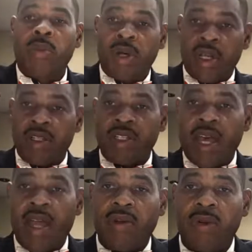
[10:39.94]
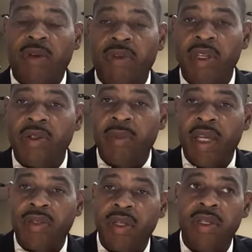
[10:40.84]
But his title of his
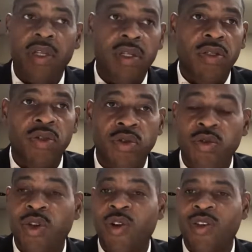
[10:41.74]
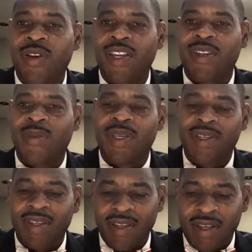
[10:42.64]
message is, Do You Know Your Enemy?
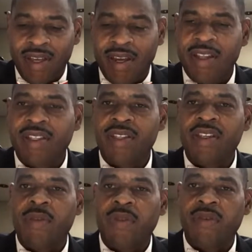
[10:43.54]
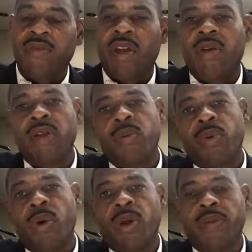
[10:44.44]
And this is something very
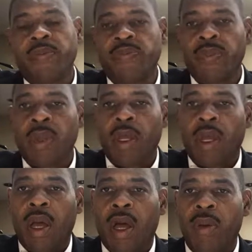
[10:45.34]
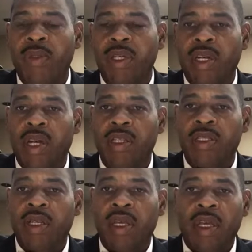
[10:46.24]
important
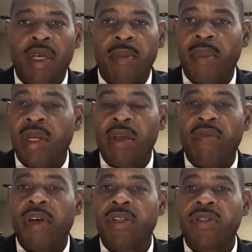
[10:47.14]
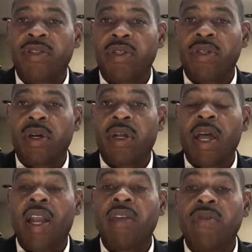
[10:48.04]
because many of us are
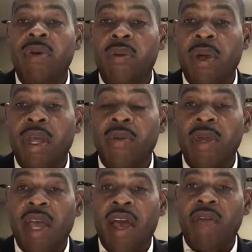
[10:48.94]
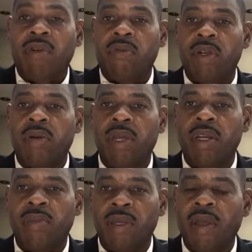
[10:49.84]
not even aware we have a real
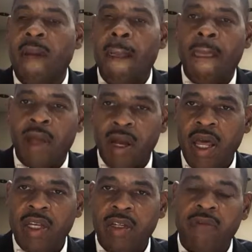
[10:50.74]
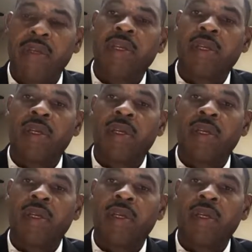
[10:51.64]
enemy collectively.